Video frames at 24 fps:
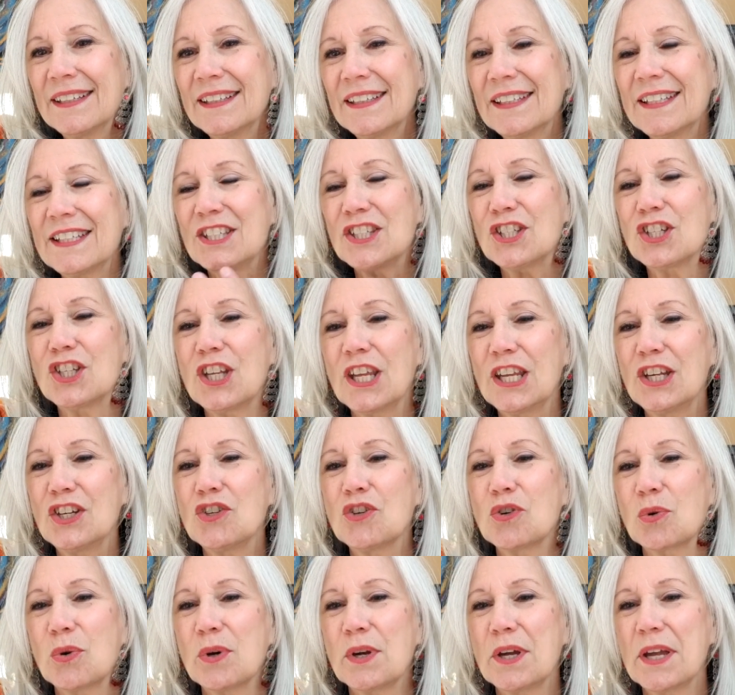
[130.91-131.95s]
Let's
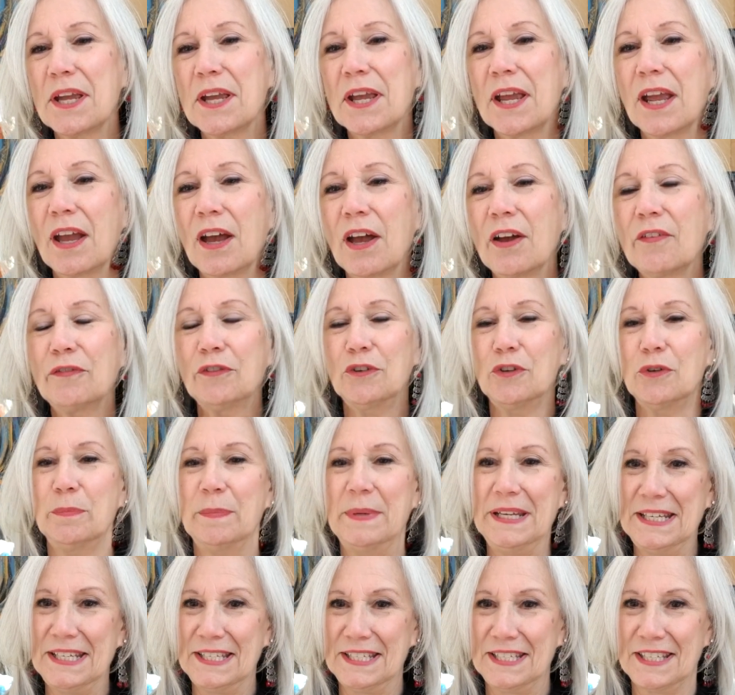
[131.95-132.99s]
enjoy a few
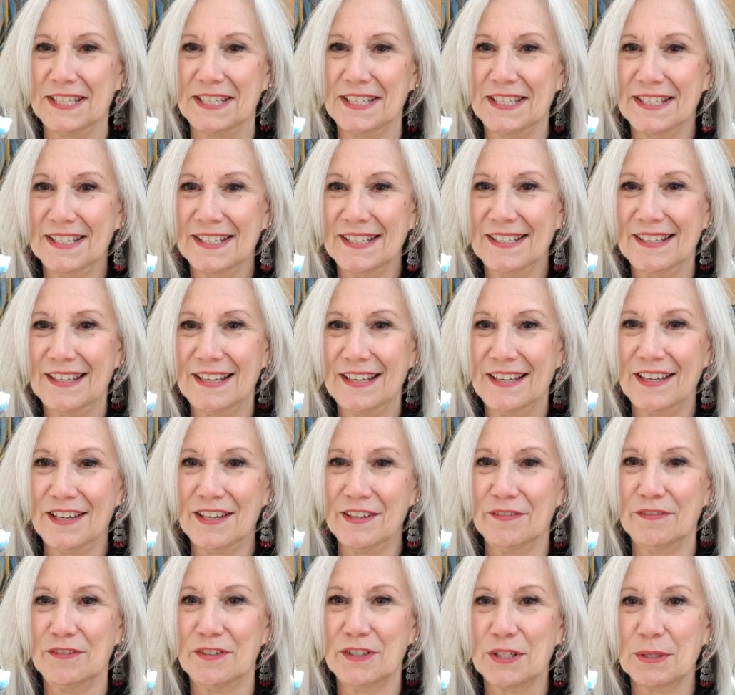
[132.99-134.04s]
minutes
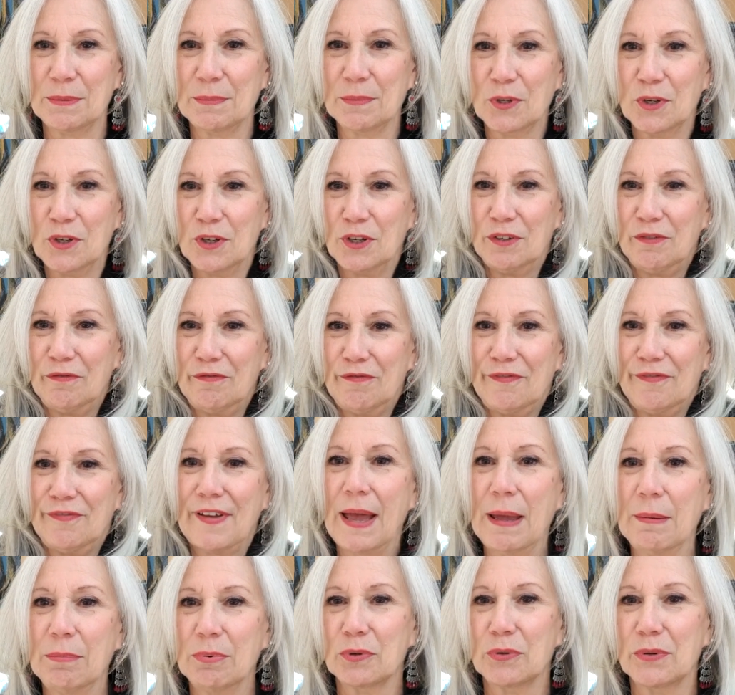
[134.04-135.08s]
of some good
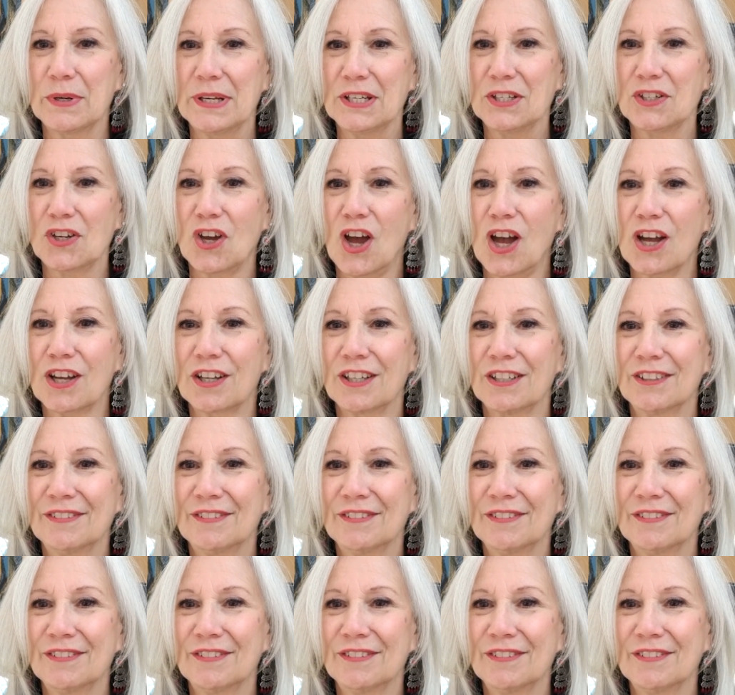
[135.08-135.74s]
fibery talk.